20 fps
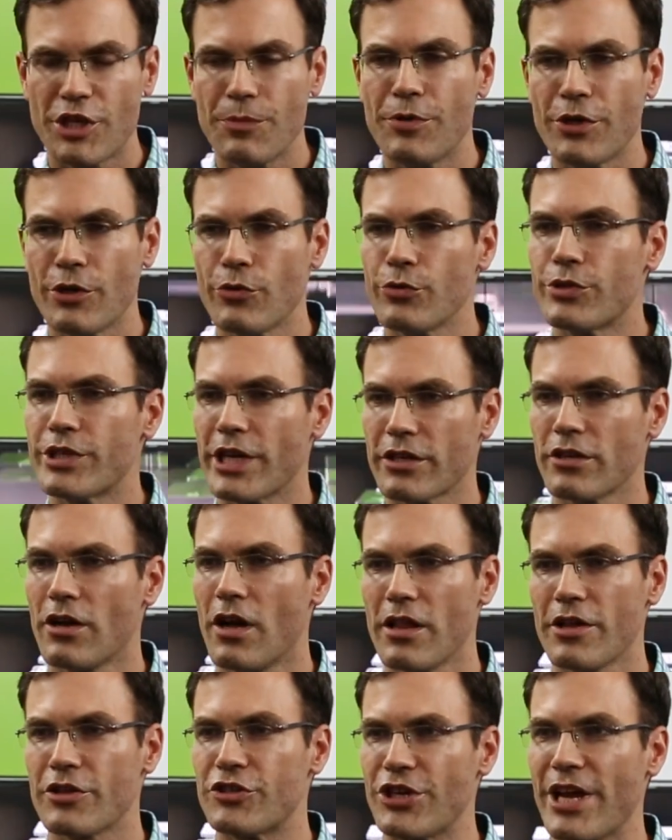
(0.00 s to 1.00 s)
GPU
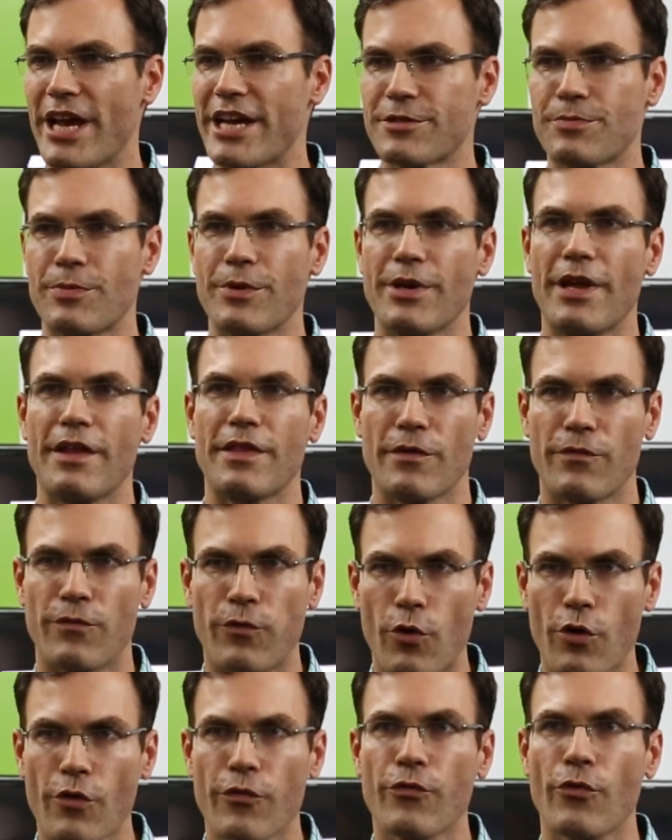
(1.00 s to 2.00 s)
technology has been at the
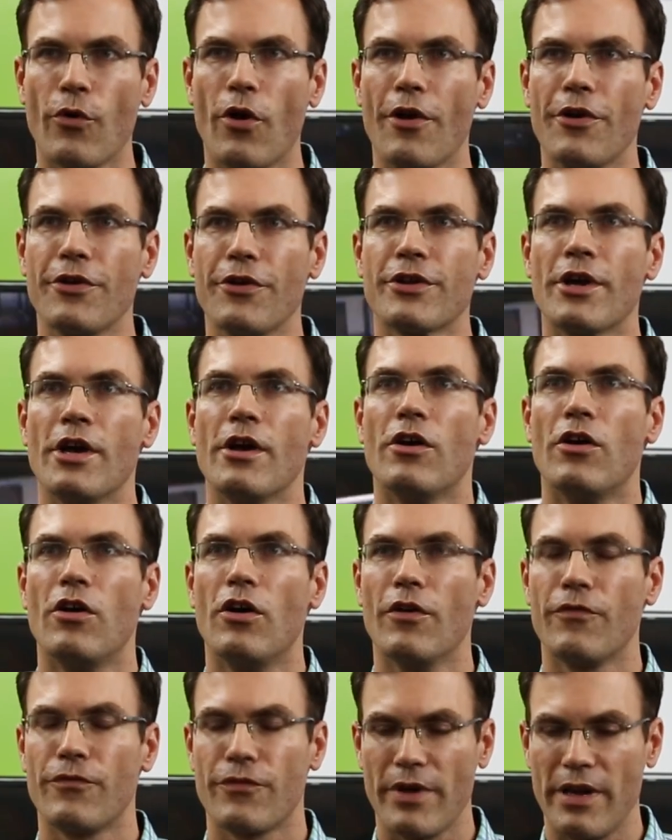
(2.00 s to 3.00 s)
forefront
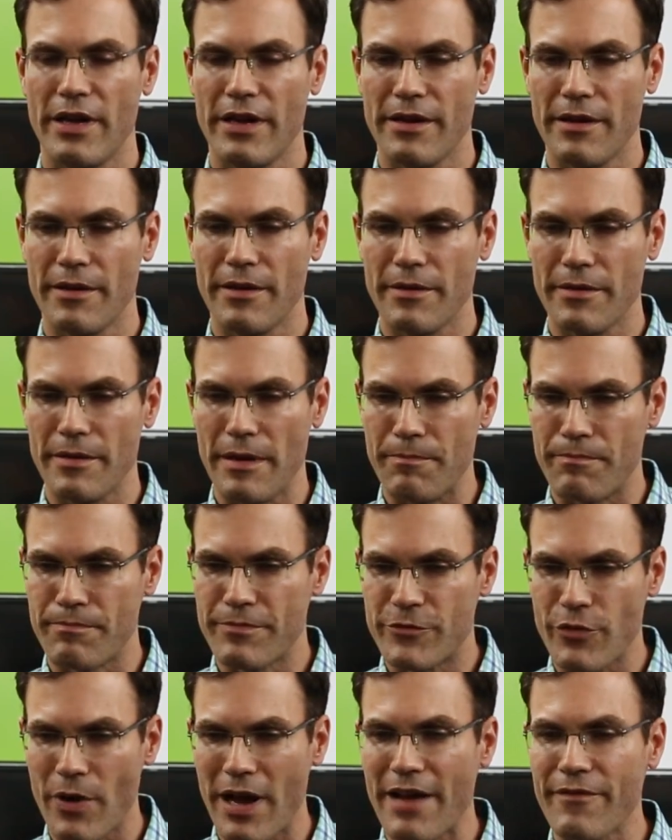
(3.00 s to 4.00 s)
of uh,
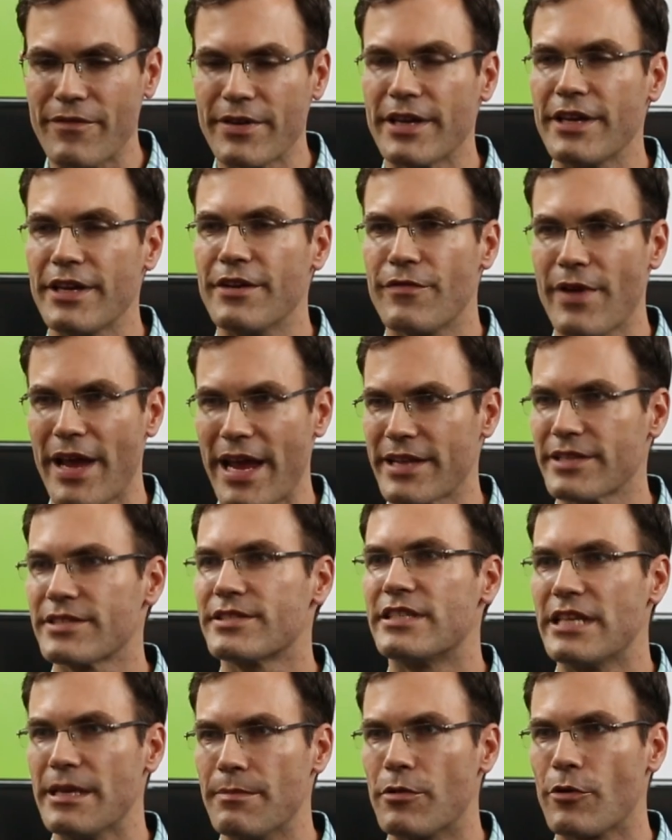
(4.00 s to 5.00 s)
driving
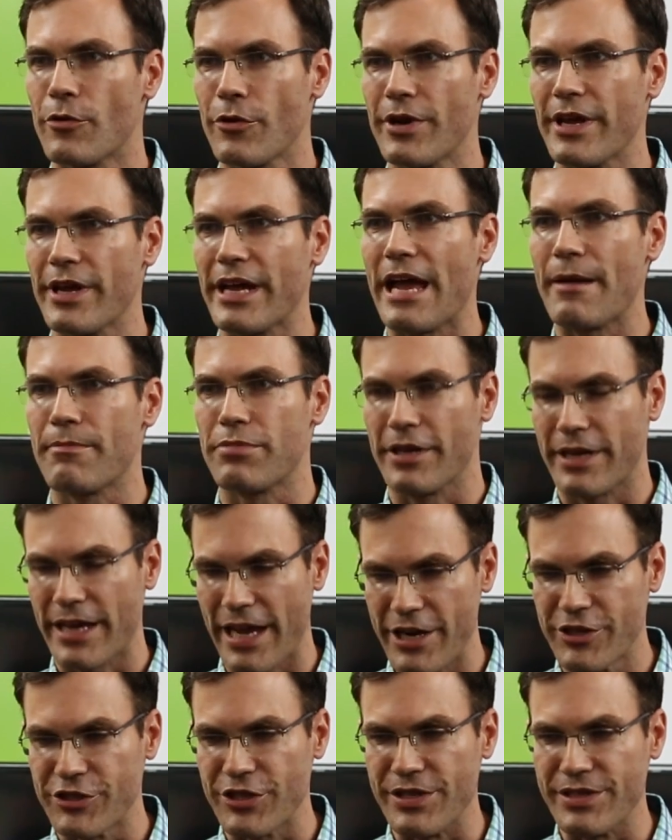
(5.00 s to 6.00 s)
advanced deep learning
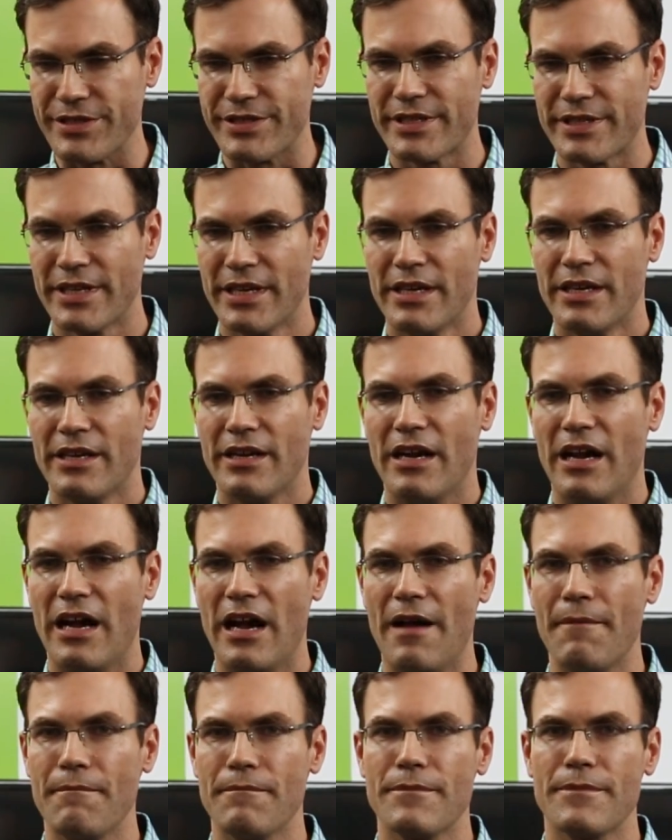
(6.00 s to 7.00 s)
applications.
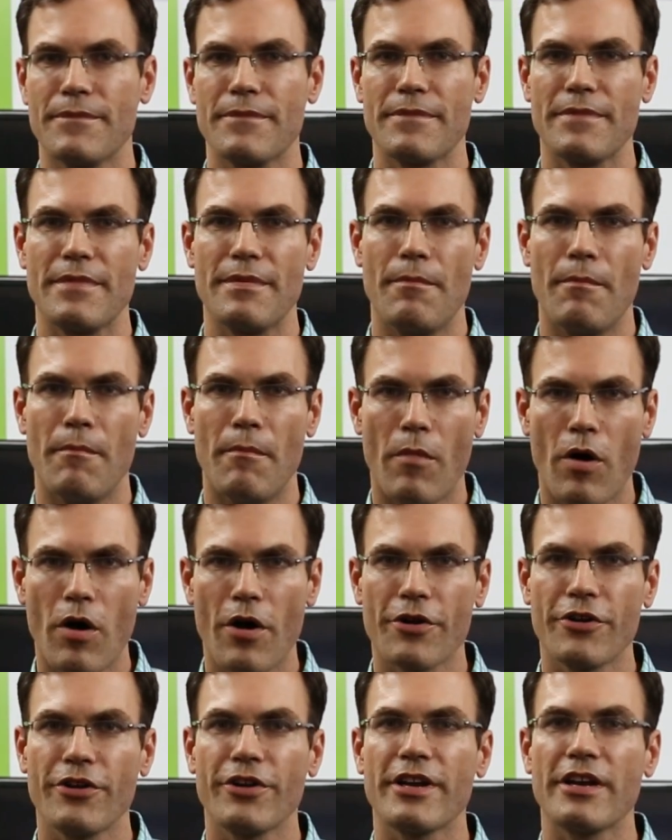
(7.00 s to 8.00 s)
Um,
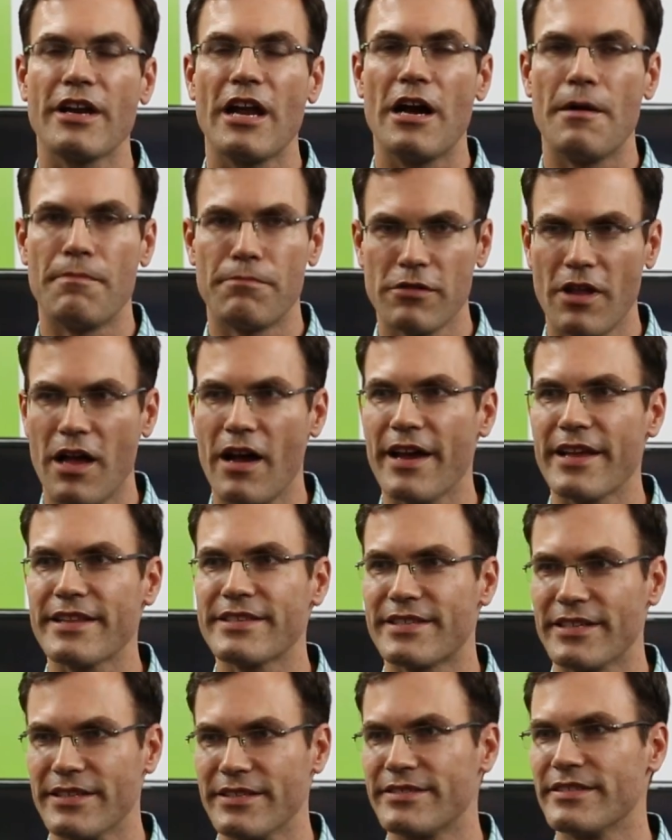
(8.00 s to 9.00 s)
modern
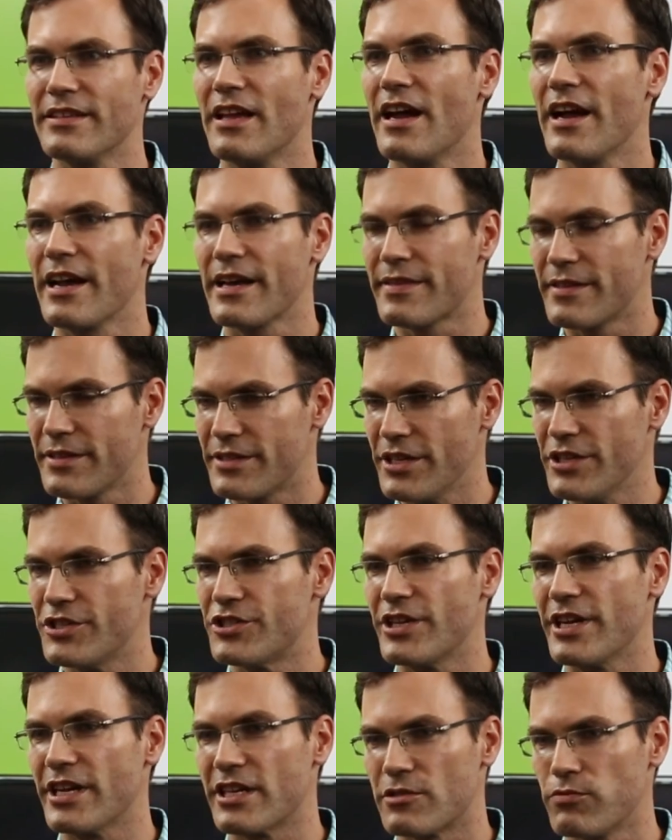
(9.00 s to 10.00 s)
appliances like the
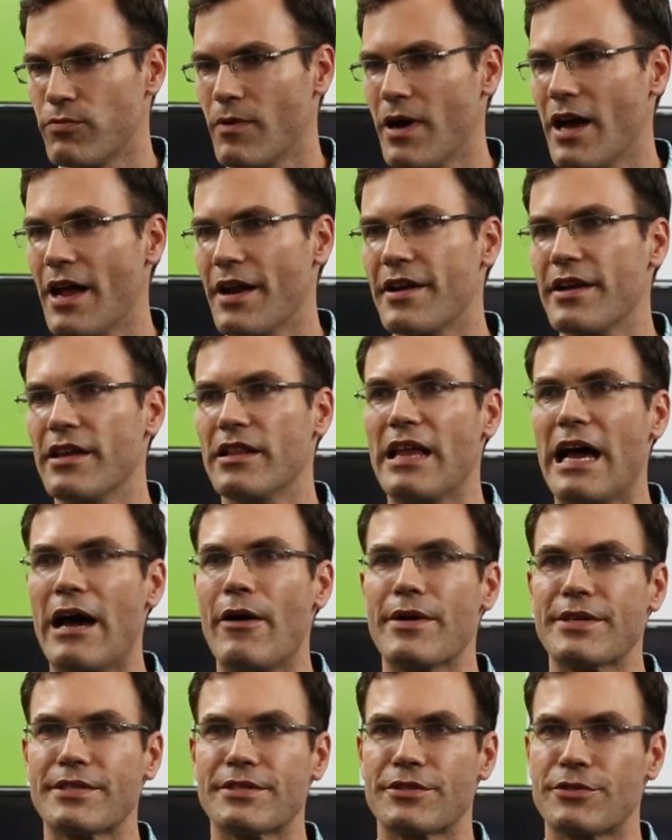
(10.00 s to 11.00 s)
DGX-1 allow
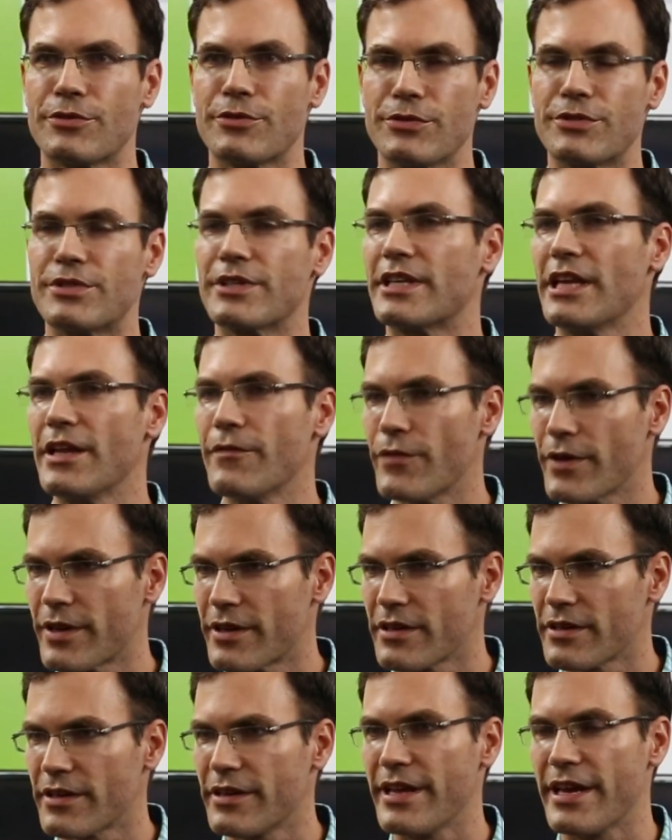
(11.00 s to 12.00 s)
us to
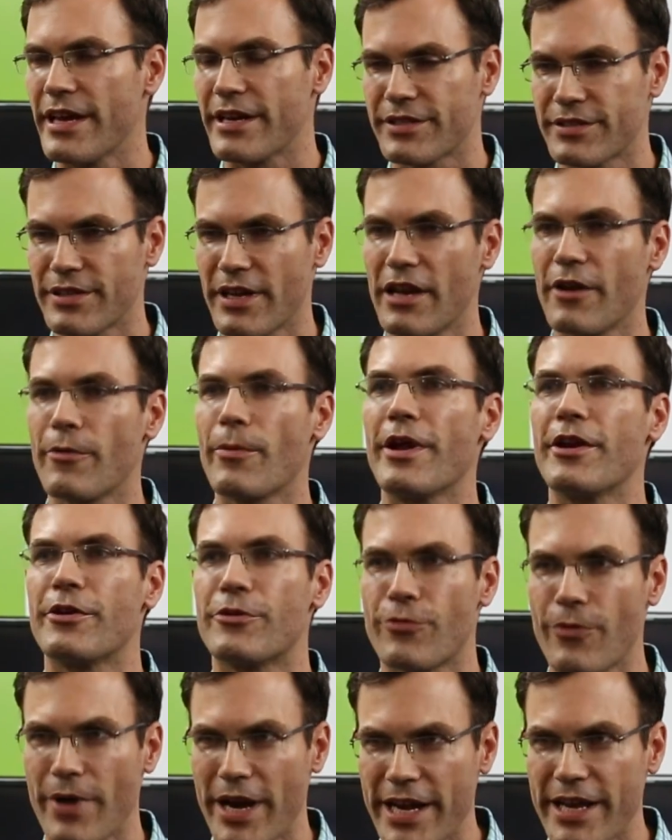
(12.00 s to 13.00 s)
significantly accelerate
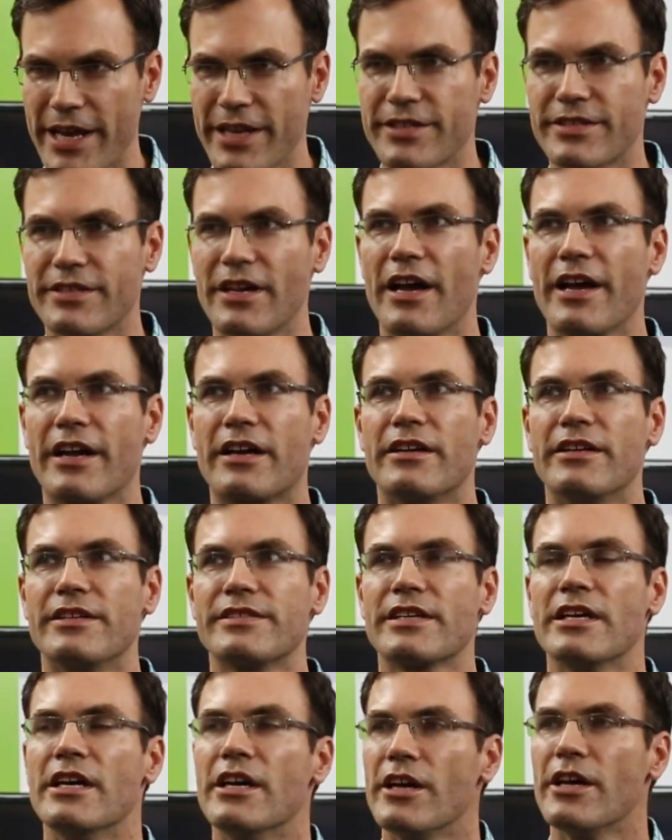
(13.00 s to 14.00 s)
training
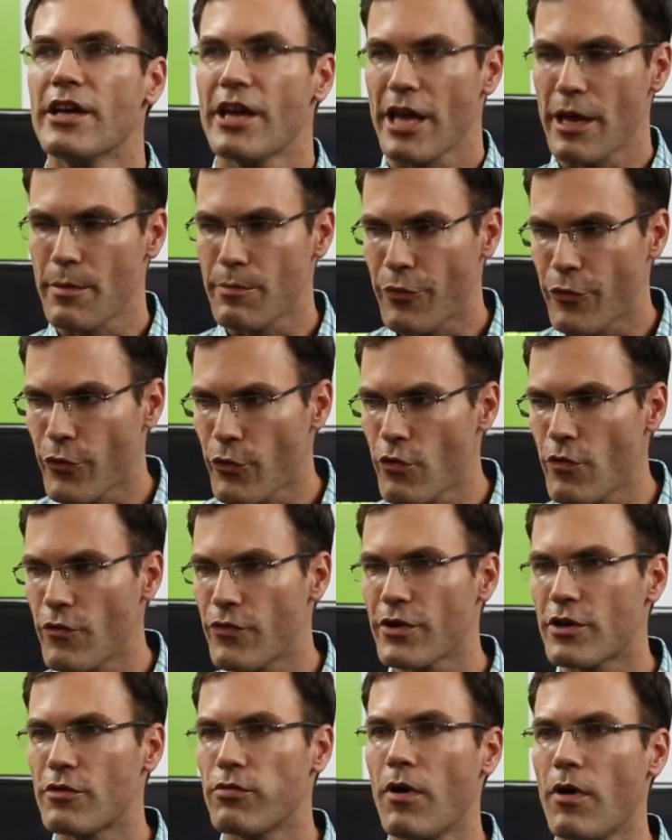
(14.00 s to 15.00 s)
cycles improve
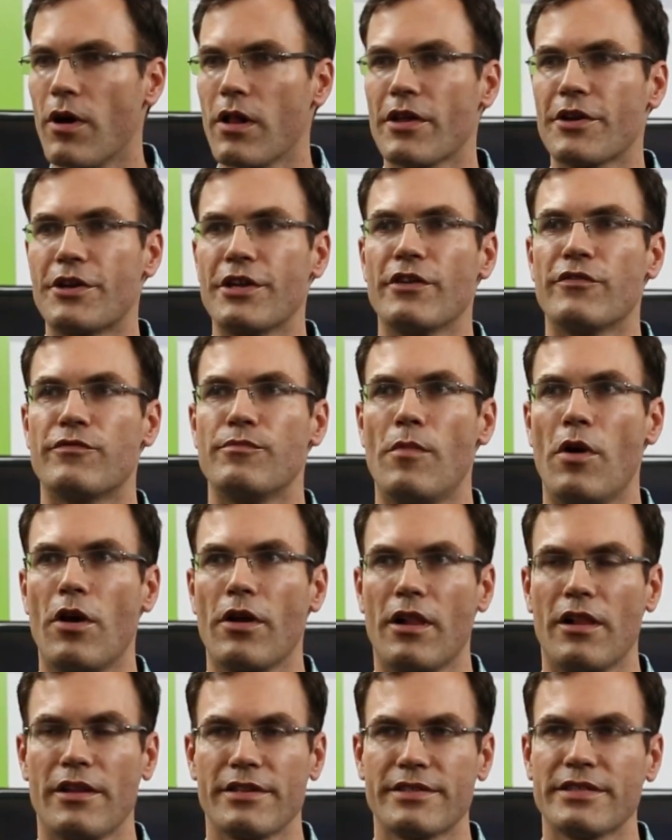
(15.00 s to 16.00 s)
the quality of
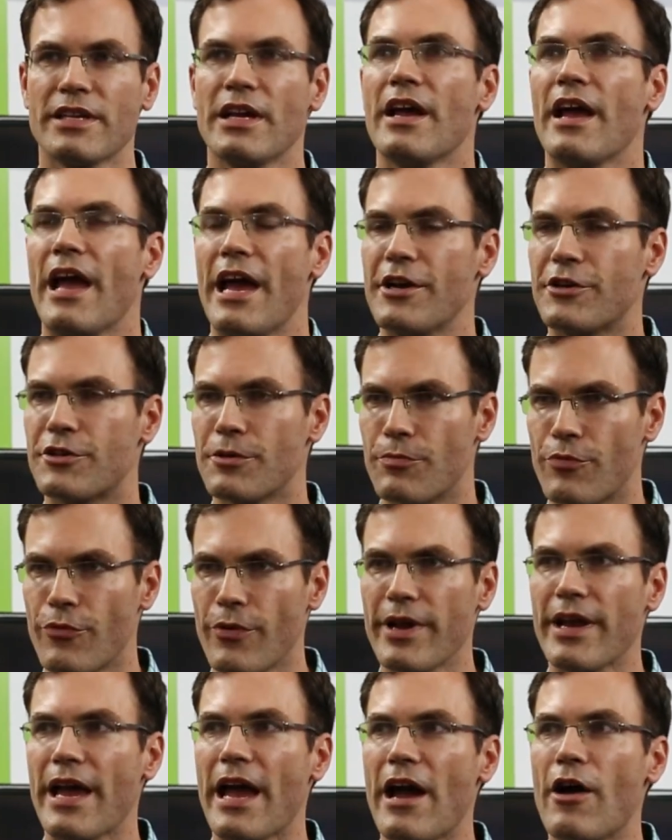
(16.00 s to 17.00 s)
models and to
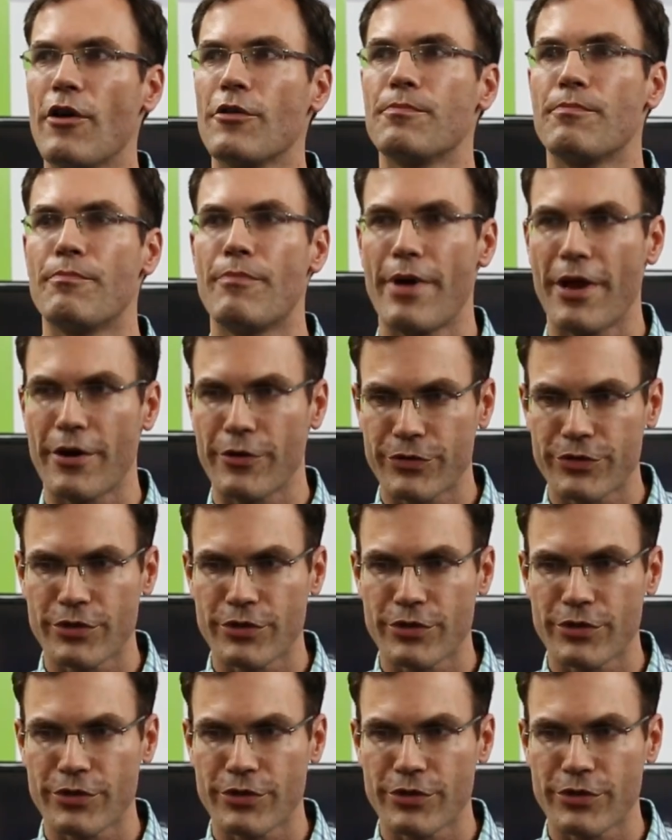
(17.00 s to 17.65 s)
bring out better